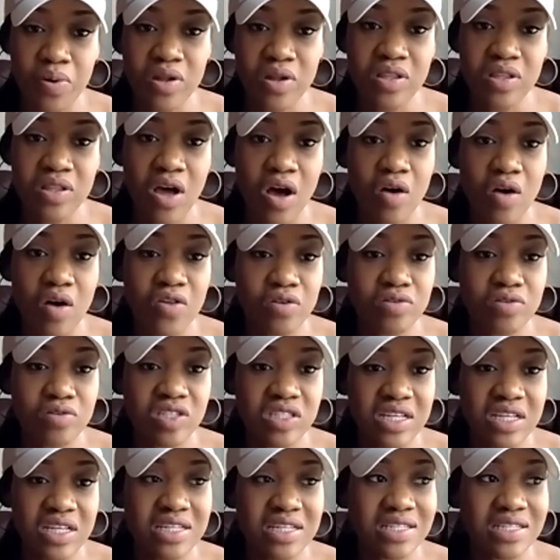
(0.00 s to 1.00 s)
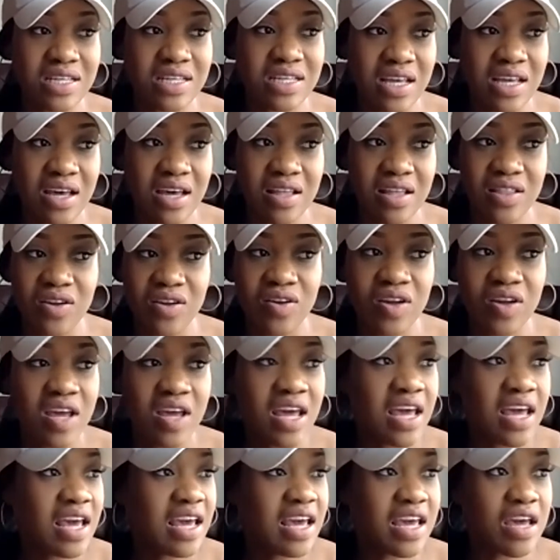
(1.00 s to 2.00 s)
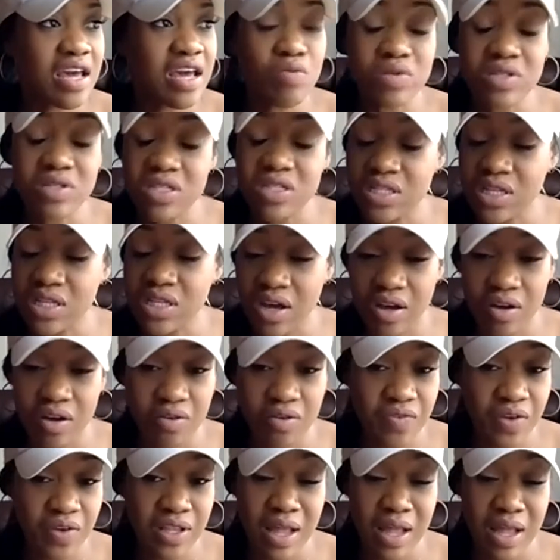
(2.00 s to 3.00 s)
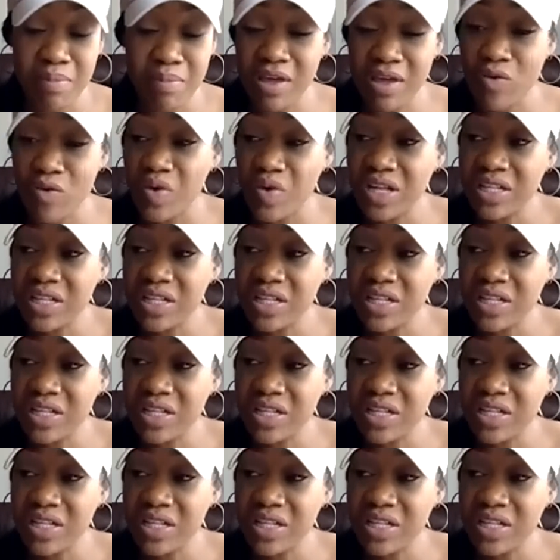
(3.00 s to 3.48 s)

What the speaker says: all those things together. It was tough. And I mean, we